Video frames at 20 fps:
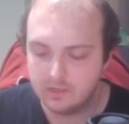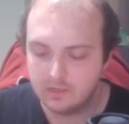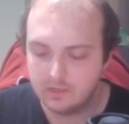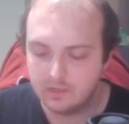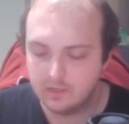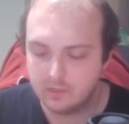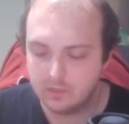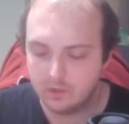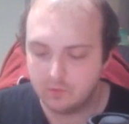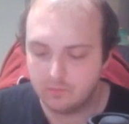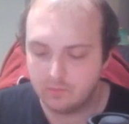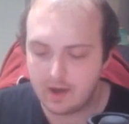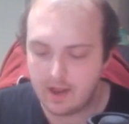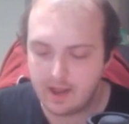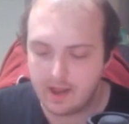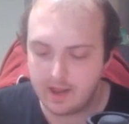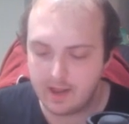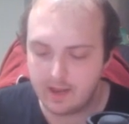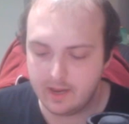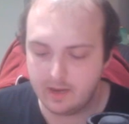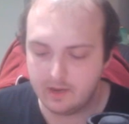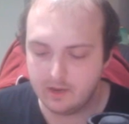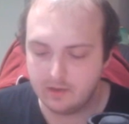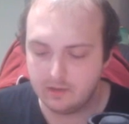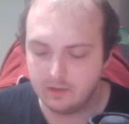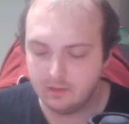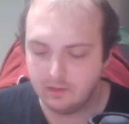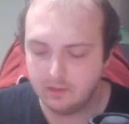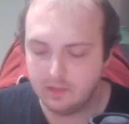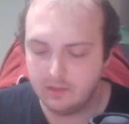Tarai,
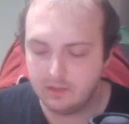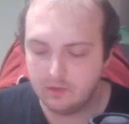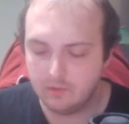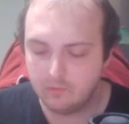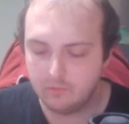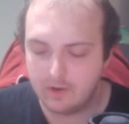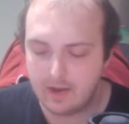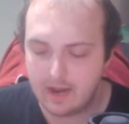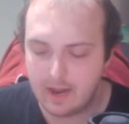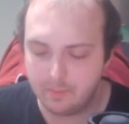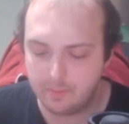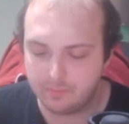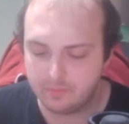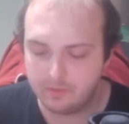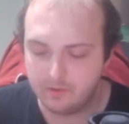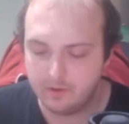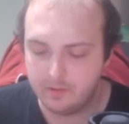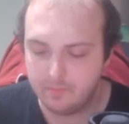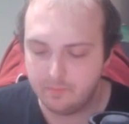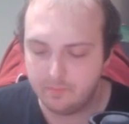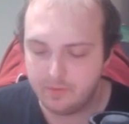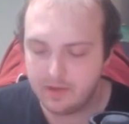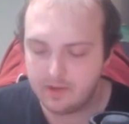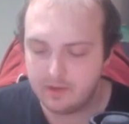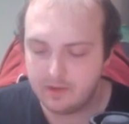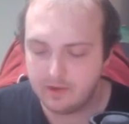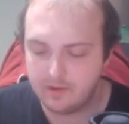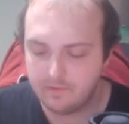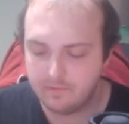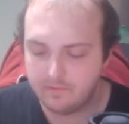Lila Rap, Pit
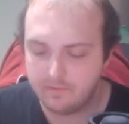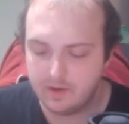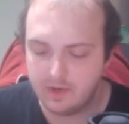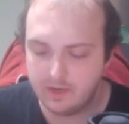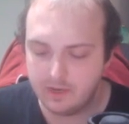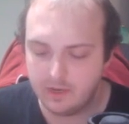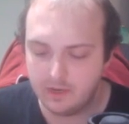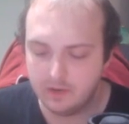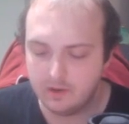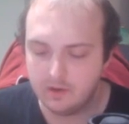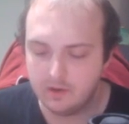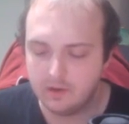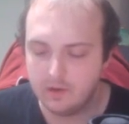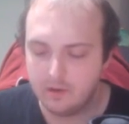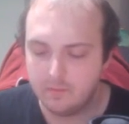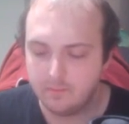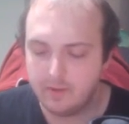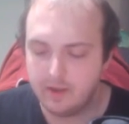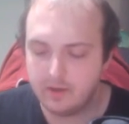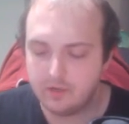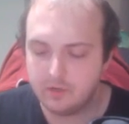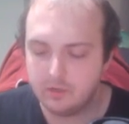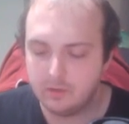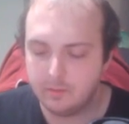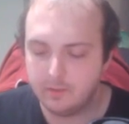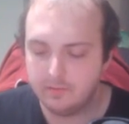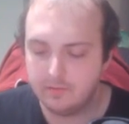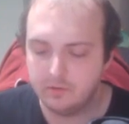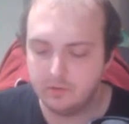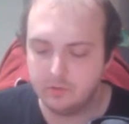Knight Philly,
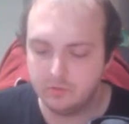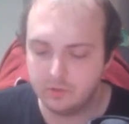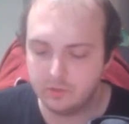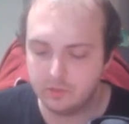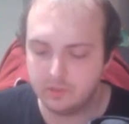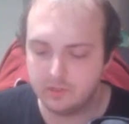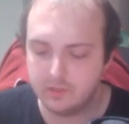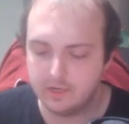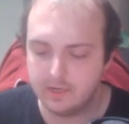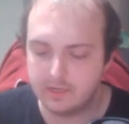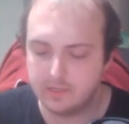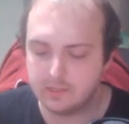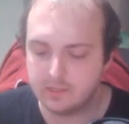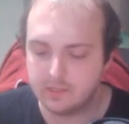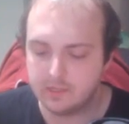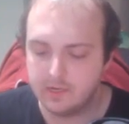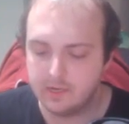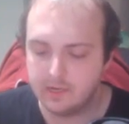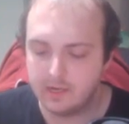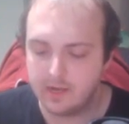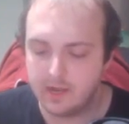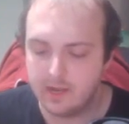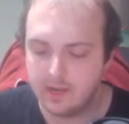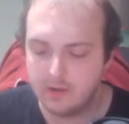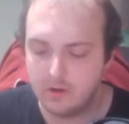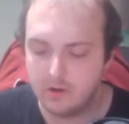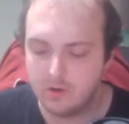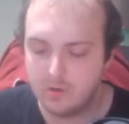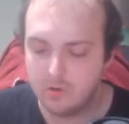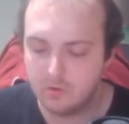Pendulum Evolution, and Snake Eye
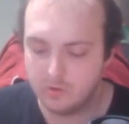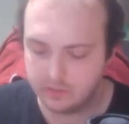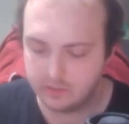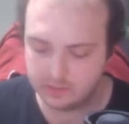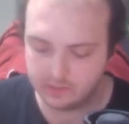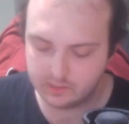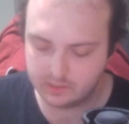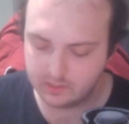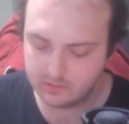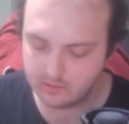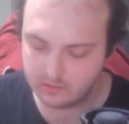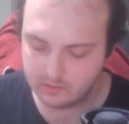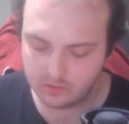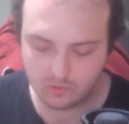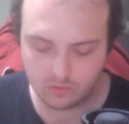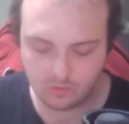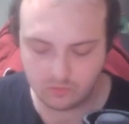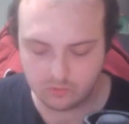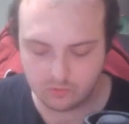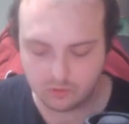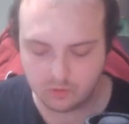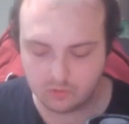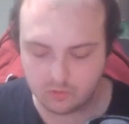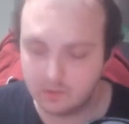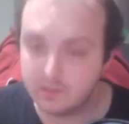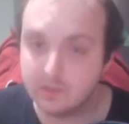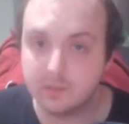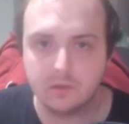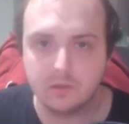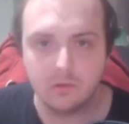Oak. Still no Ultra.
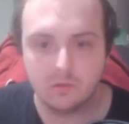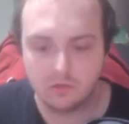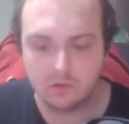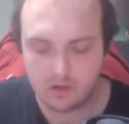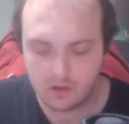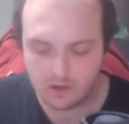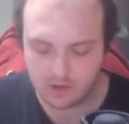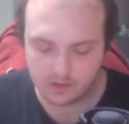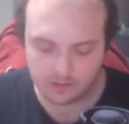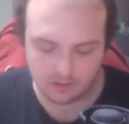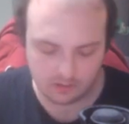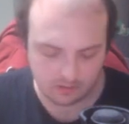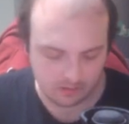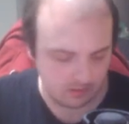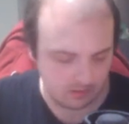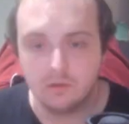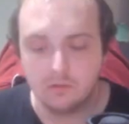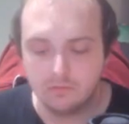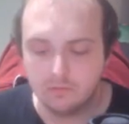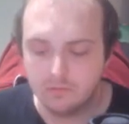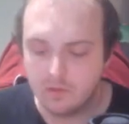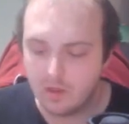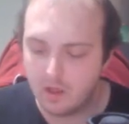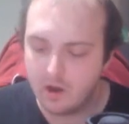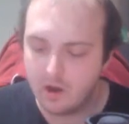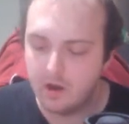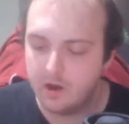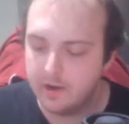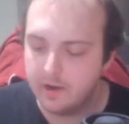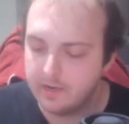What is going on?
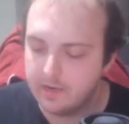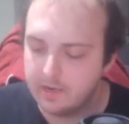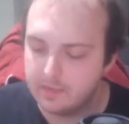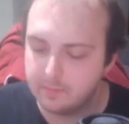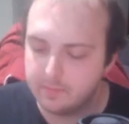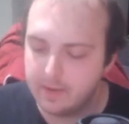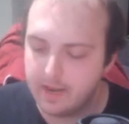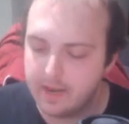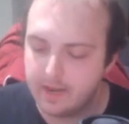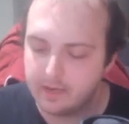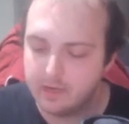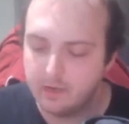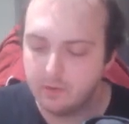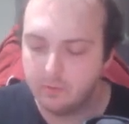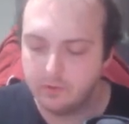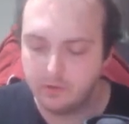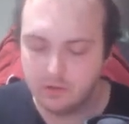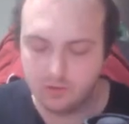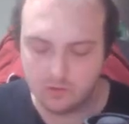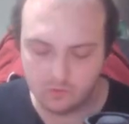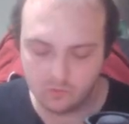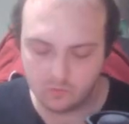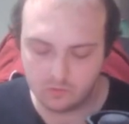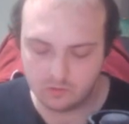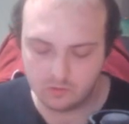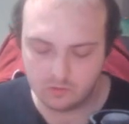Alright, next pack. Here we go.